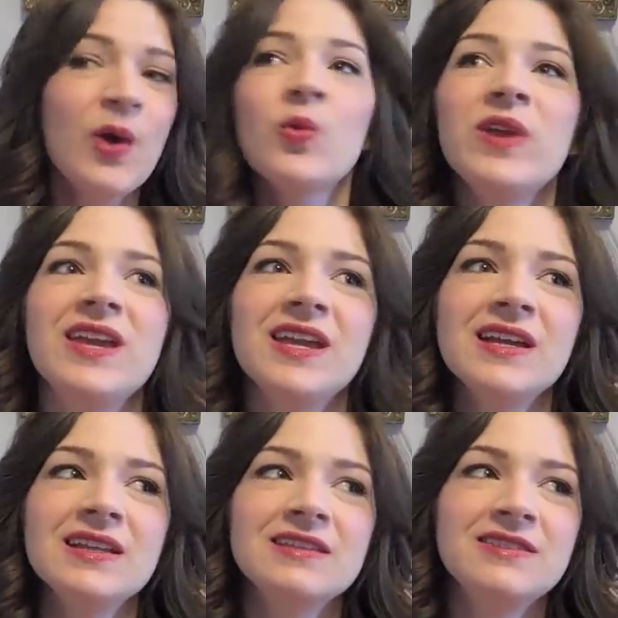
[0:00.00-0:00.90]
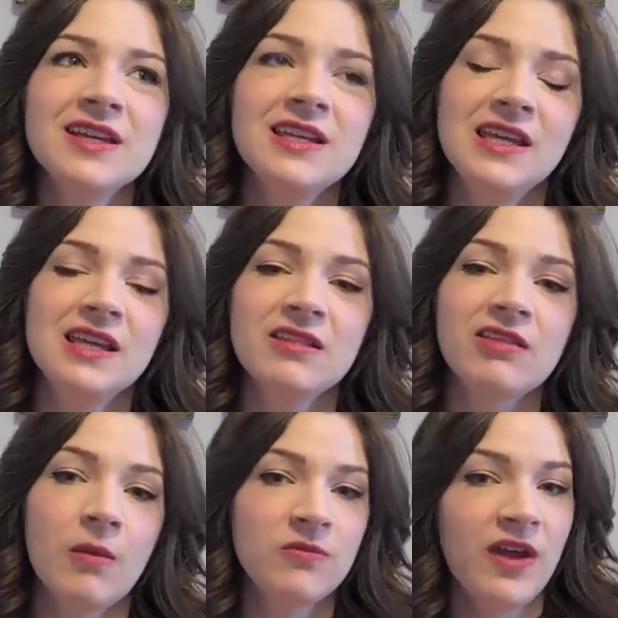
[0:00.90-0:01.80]
We did eat
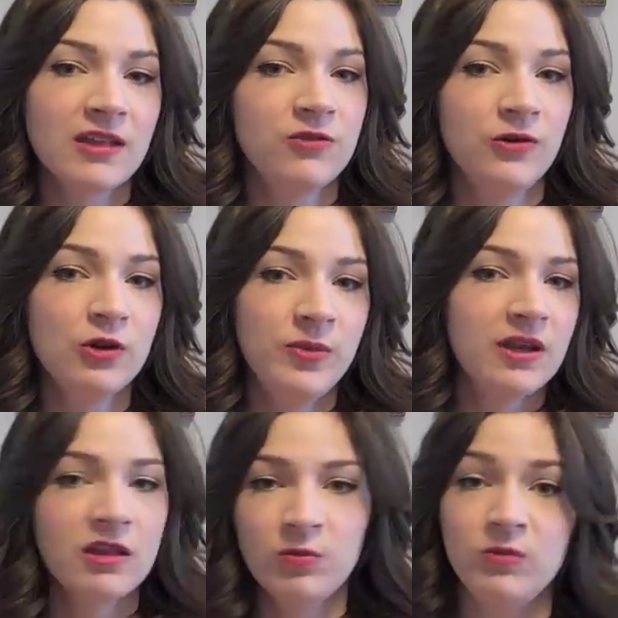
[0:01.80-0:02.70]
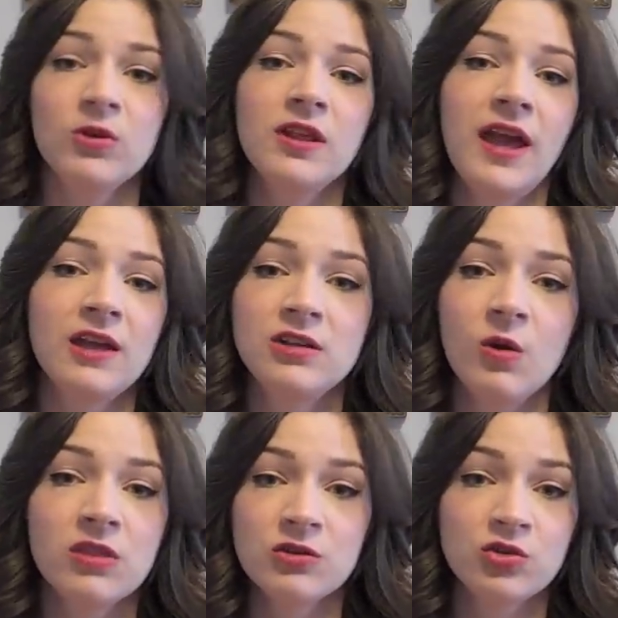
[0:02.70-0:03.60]
some fast food because we really had
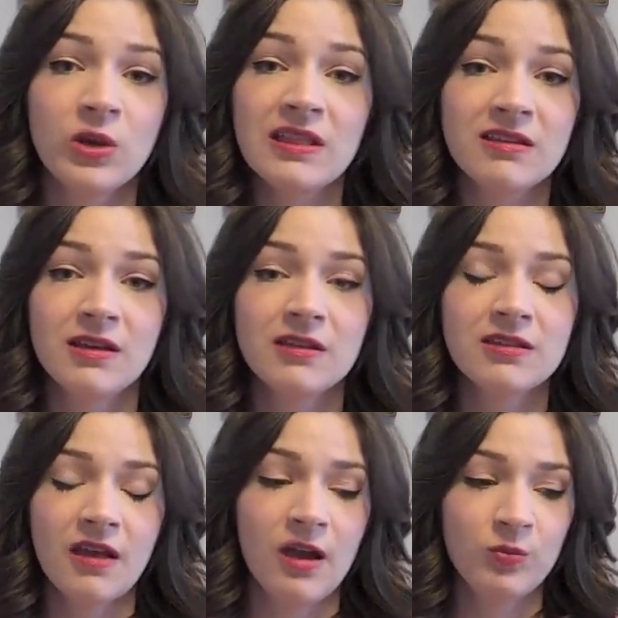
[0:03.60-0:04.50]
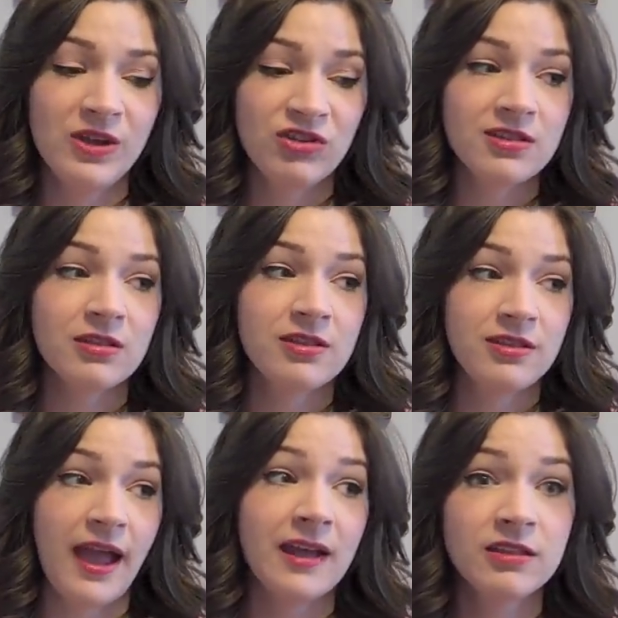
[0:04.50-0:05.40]
no other choices. We
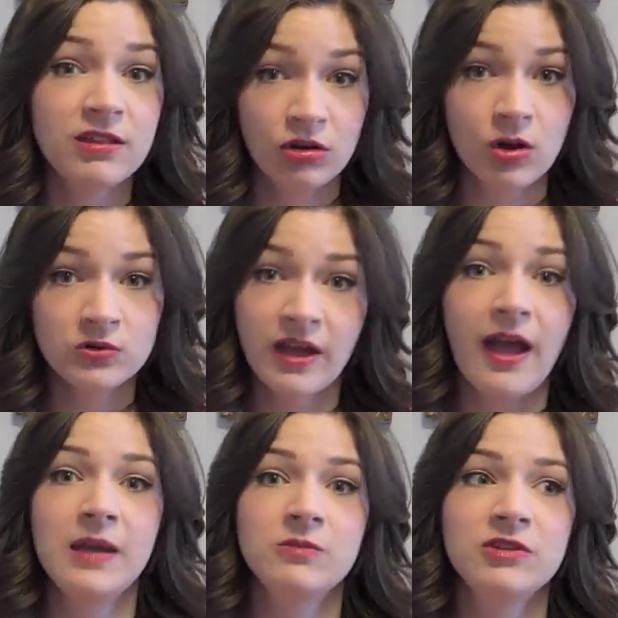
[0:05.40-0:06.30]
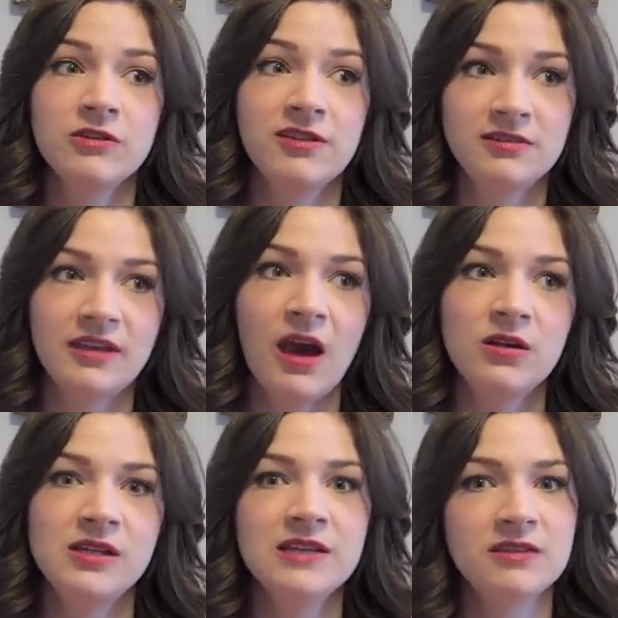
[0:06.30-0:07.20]
just had zero time to sit
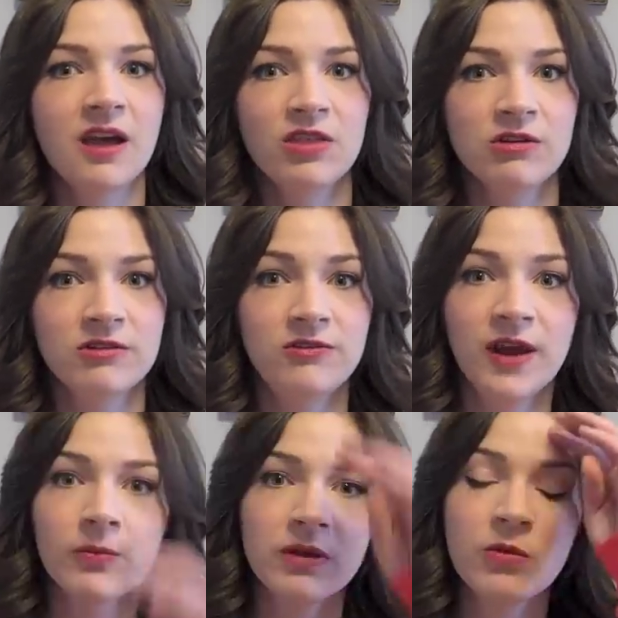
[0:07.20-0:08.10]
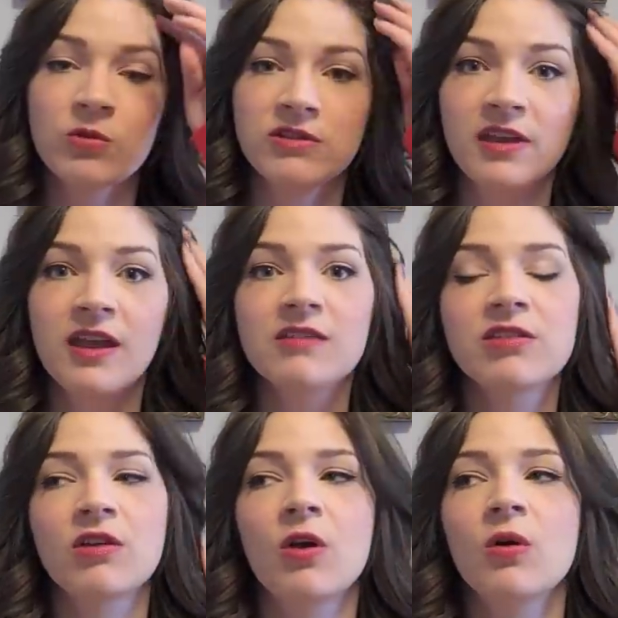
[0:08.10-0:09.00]
down and eat together as a family most
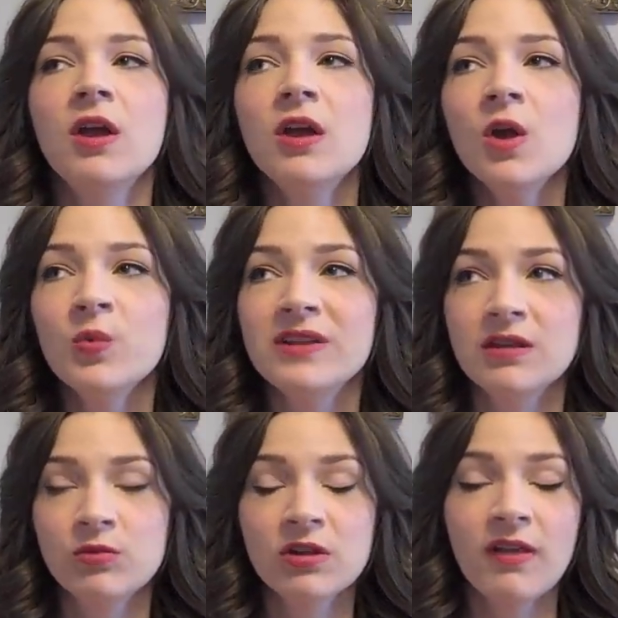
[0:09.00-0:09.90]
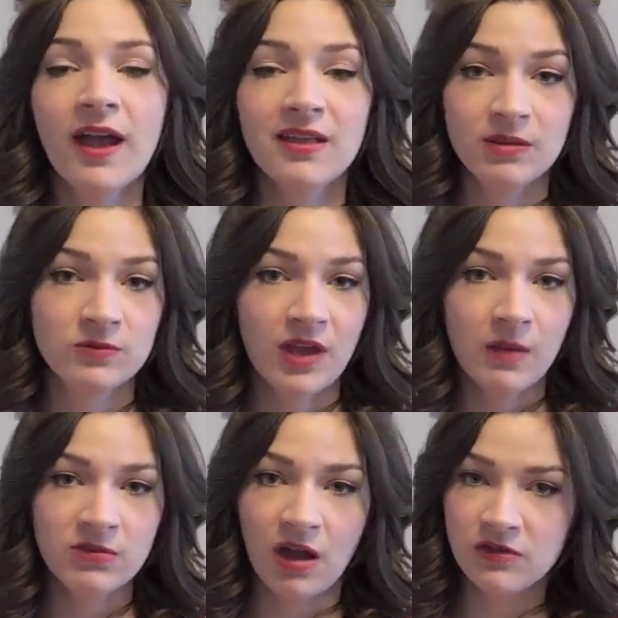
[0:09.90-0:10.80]
days. So we did rely
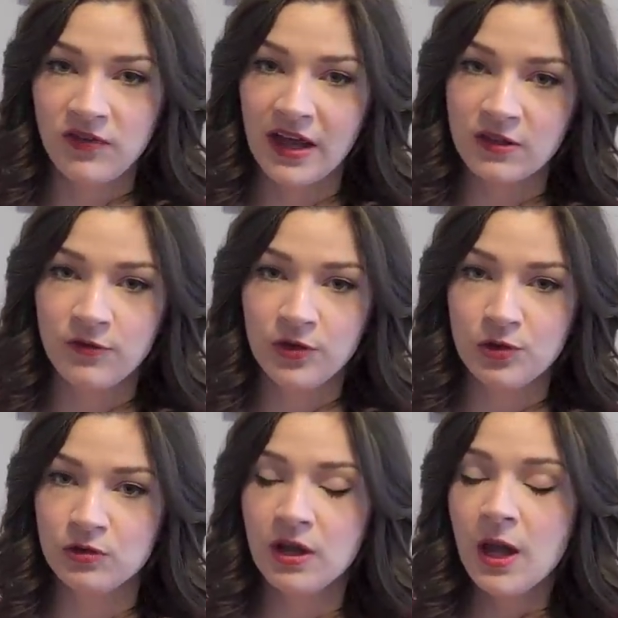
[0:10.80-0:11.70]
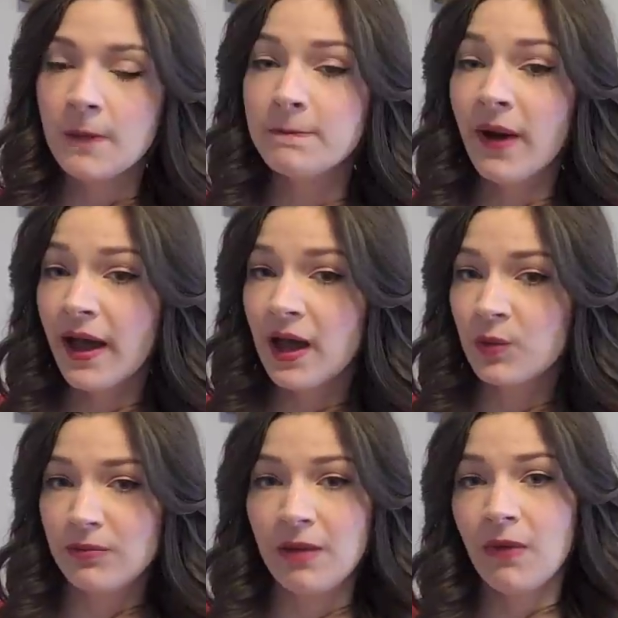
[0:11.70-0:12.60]
sometimes on fast food,
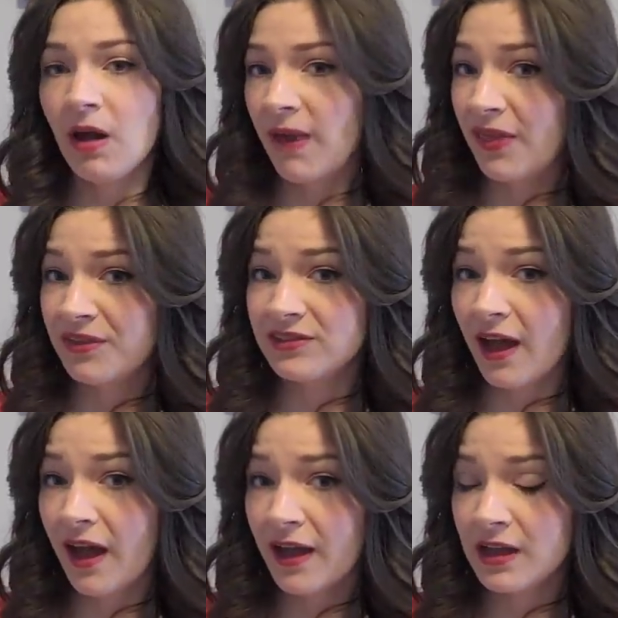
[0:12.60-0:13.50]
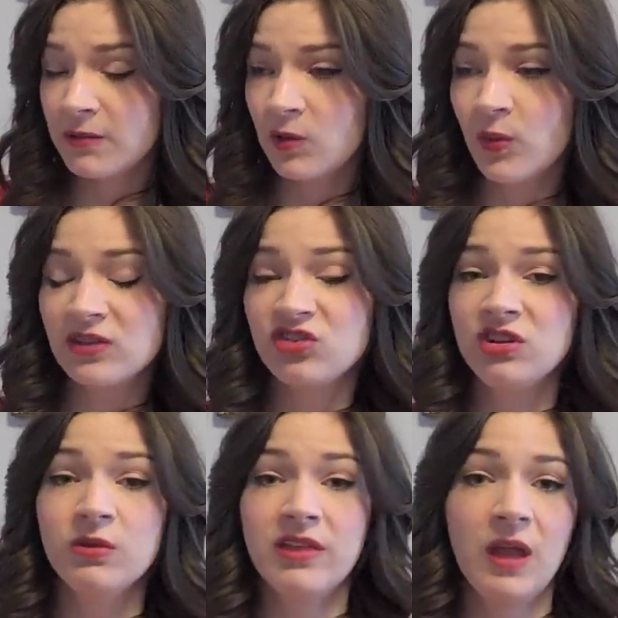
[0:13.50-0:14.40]
but when my mom had the time and when
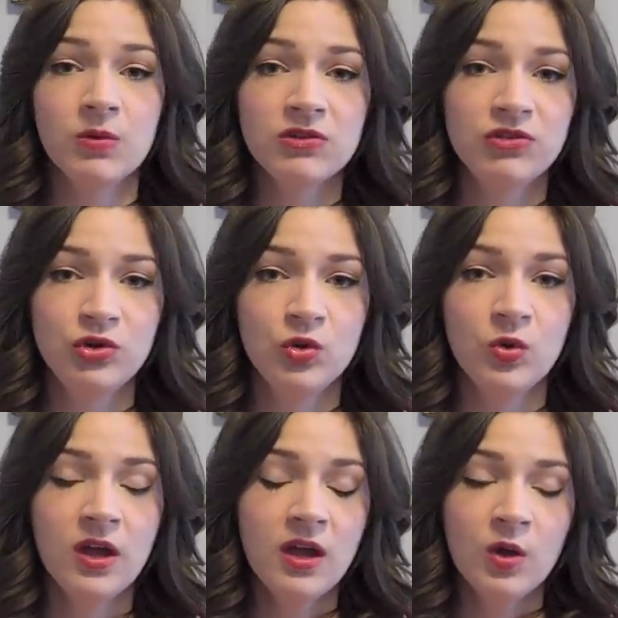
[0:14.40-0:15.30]
she was able to,